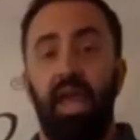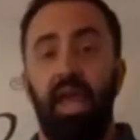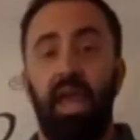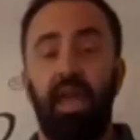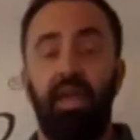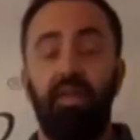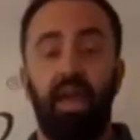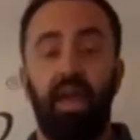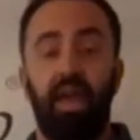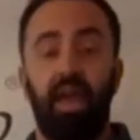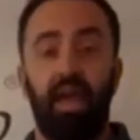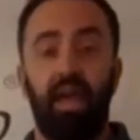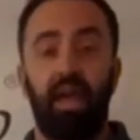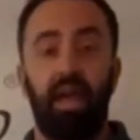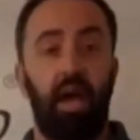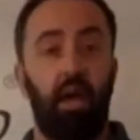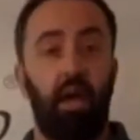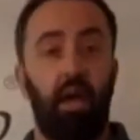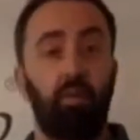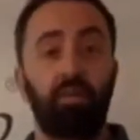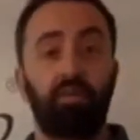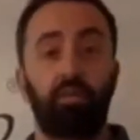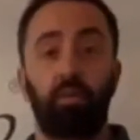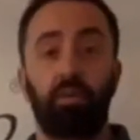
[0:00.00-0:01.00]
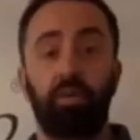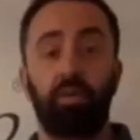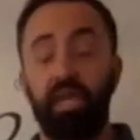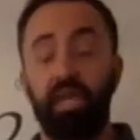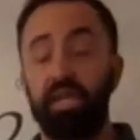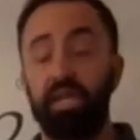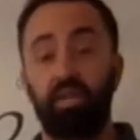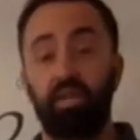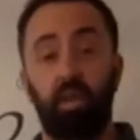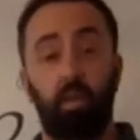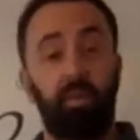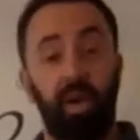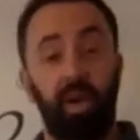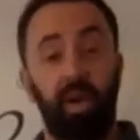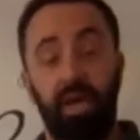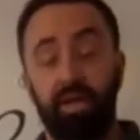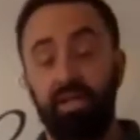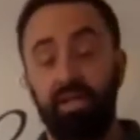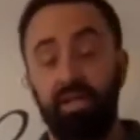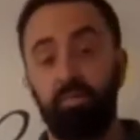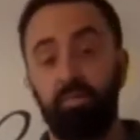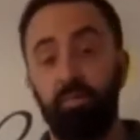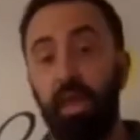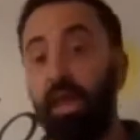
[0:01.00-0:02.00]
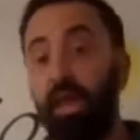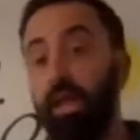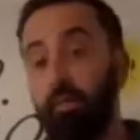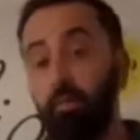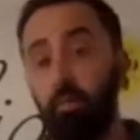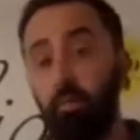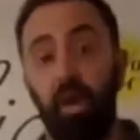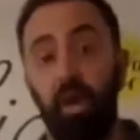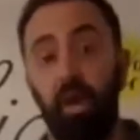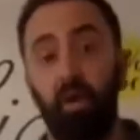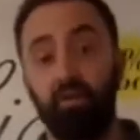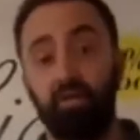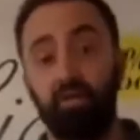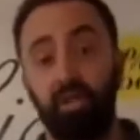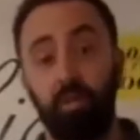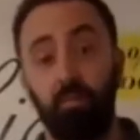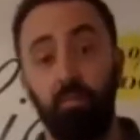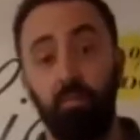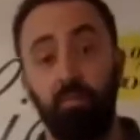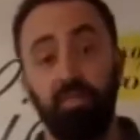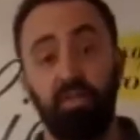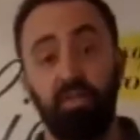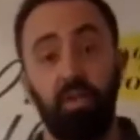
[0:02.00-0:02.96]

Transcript: And then was released. Our product is made in Belgium.